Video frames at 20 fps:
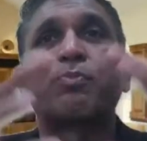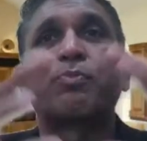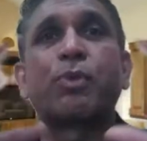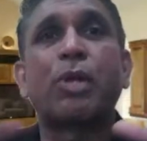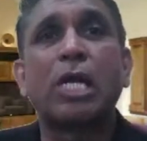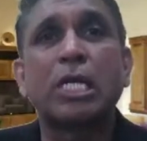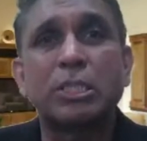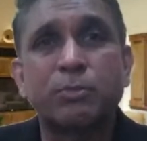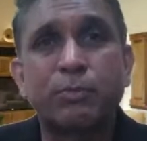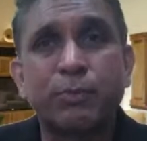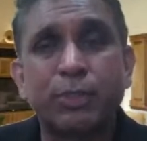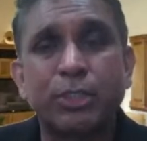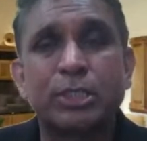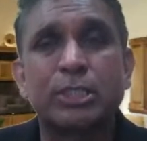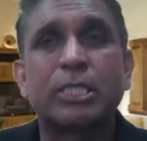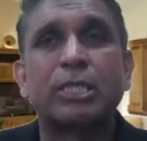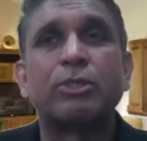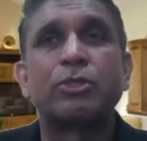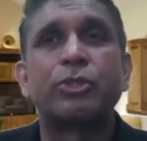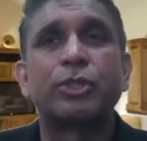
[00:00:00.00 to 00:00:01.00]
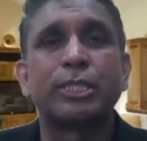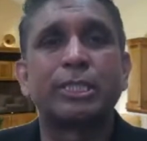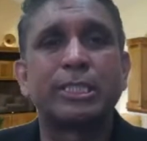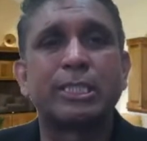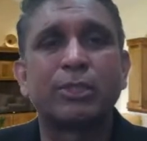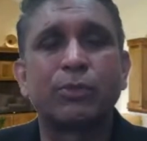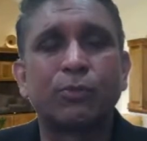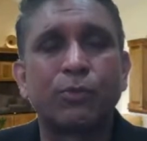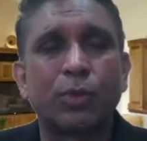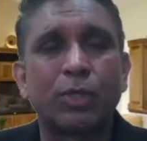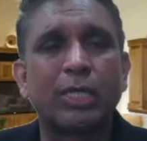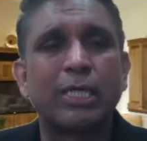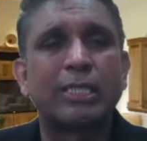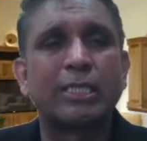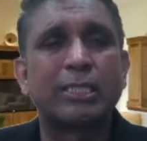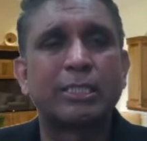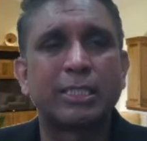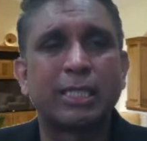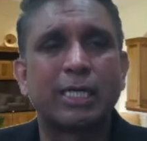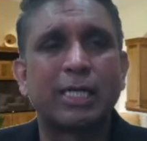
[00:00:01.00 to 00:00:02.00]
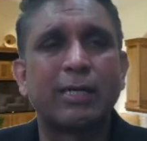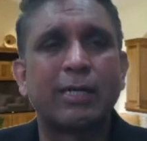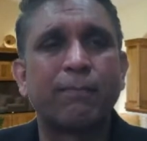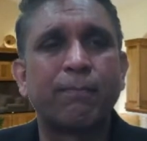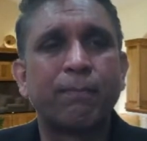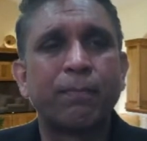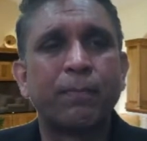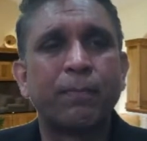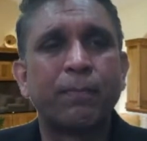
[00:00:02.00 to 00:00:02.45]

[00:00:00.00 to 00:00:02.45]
prosperous countries in the world at the time,